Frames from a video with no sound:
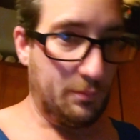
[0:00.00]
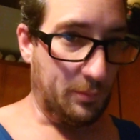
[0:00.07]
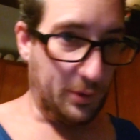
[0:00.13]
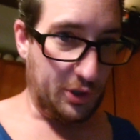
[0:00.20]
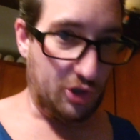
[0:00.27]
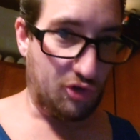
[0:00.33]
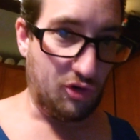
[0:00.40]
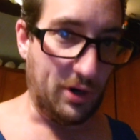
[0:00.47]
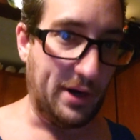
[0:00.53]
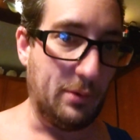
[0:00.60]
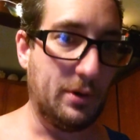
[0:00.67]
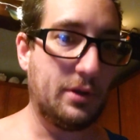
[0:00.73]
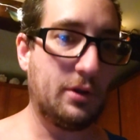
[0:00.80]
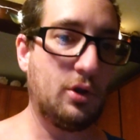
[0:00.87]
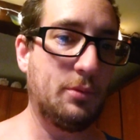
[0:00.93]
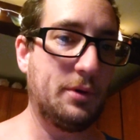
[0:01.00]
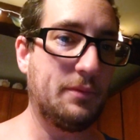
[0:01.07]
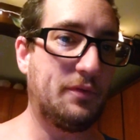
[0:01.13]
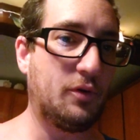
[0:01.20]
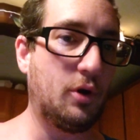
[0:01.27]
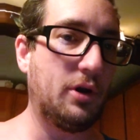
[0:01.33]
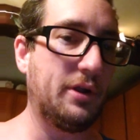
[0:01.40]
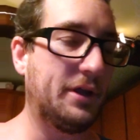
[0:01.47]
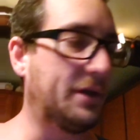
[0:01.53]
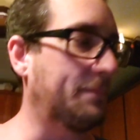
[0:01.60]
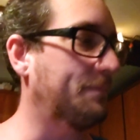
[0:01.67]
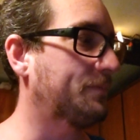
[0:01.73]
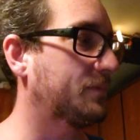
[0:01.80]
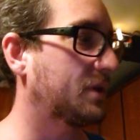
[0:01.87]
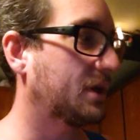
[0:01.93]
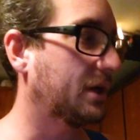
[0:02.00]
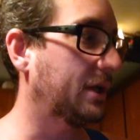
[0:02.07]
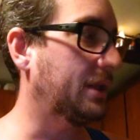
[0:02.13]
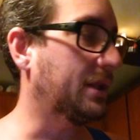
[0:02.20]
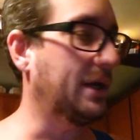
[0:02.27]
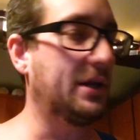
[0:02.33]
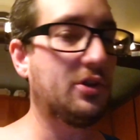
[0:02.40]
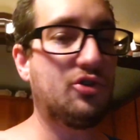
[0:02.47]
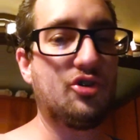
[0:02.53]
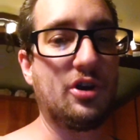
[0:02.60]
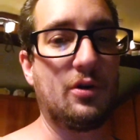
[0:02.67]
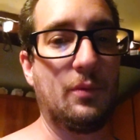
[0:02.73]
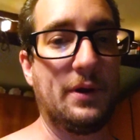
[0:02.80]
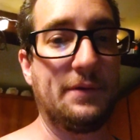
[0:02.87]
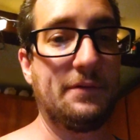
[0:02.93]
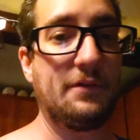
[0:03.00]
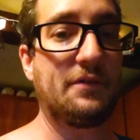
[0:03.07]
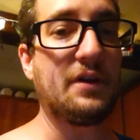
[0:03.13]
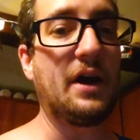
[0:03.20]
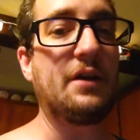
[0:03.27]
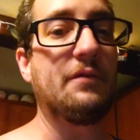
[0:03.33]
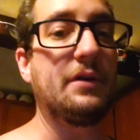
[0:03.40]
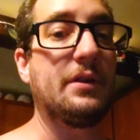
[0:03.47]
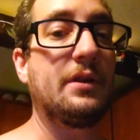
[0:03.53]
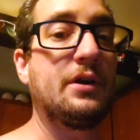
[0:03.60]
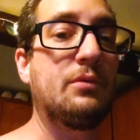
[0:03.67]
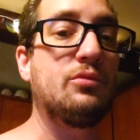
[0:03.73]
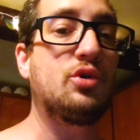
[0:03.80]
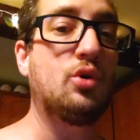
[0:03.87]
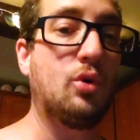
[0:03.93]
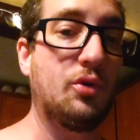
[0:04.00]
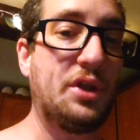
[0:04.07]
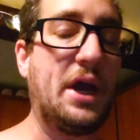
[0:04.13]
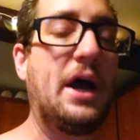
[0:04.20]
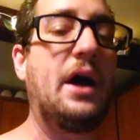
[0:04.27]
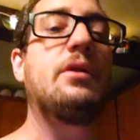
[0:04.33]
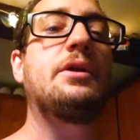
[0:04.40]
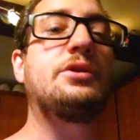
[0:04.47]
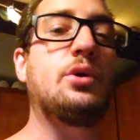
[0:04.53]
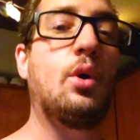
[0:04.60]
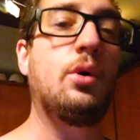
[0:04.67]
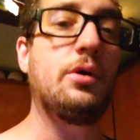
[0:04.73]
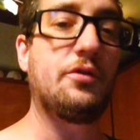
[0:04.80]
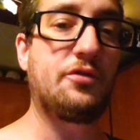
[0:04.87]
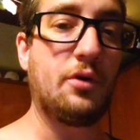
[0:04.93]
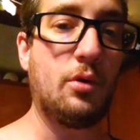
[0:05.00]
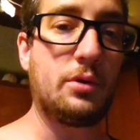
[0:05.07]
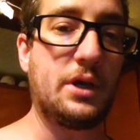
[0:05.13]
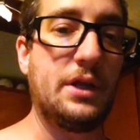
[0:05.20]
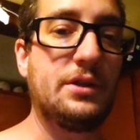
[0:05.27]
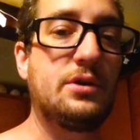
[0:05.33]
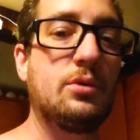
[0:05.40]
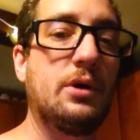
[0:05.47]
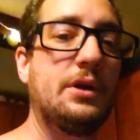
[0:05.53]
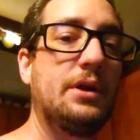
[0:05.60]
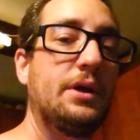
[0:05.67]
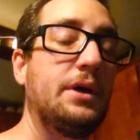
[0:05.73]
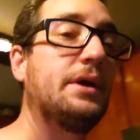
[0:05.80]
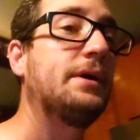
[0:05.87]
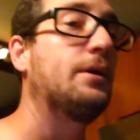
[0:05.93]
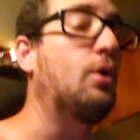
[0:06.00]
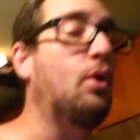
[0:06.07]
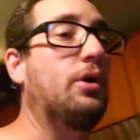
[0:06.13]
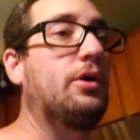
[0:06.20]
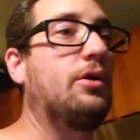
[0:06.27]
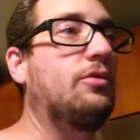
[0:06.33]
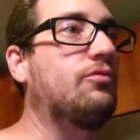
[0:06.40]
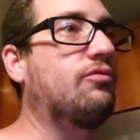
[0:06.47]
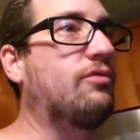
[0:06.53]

put the tray with aluminum foil in it, and lay the chicken wings inside of it. Let them cool down, let the oil soak into it. Oil